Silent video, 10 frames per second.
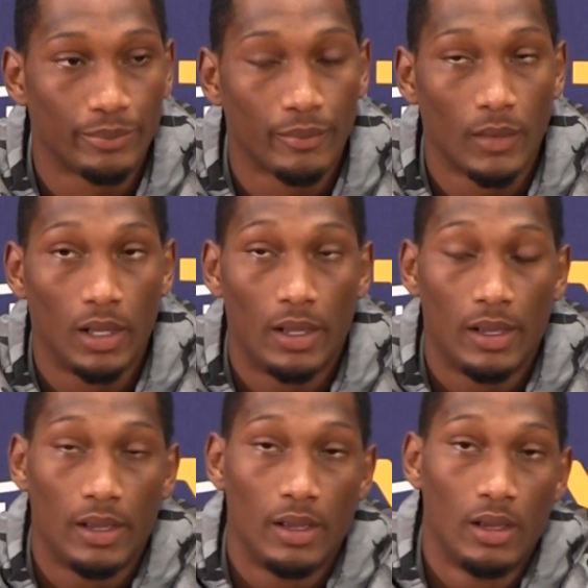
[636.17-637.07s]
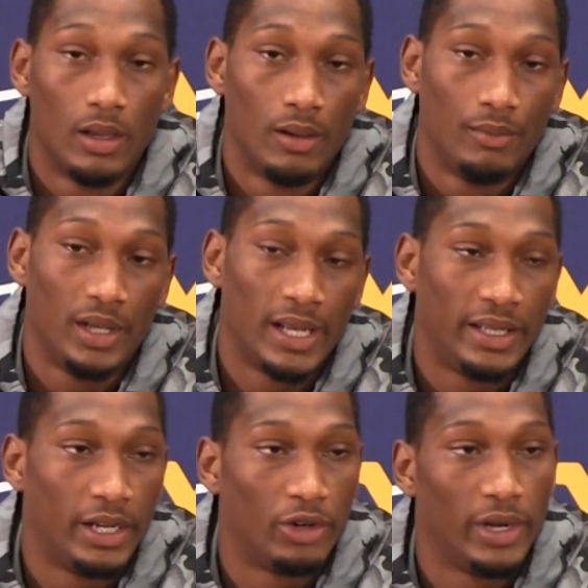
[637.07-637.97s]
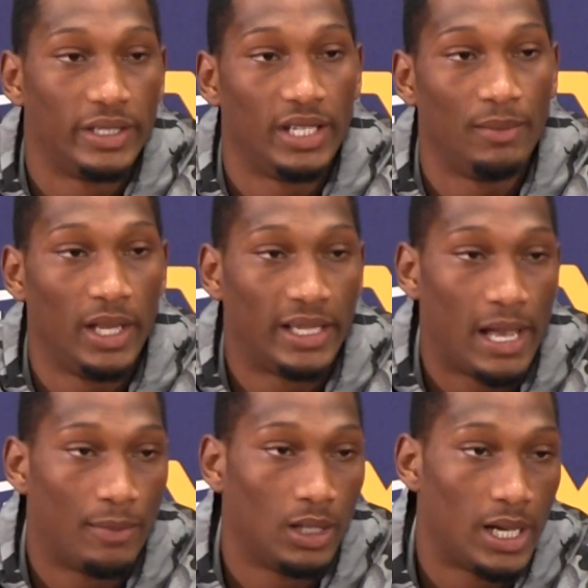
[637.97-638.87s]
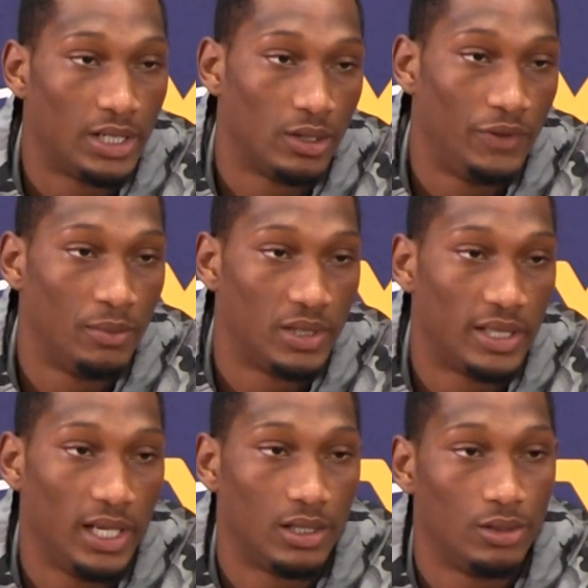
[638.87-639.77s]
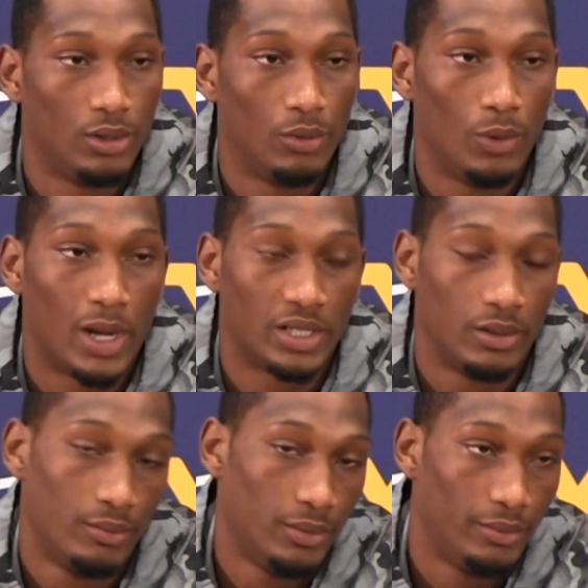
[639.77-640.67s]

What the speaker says: I mean that they're a great team and they capitalize off your mistakes. You know, we watched them.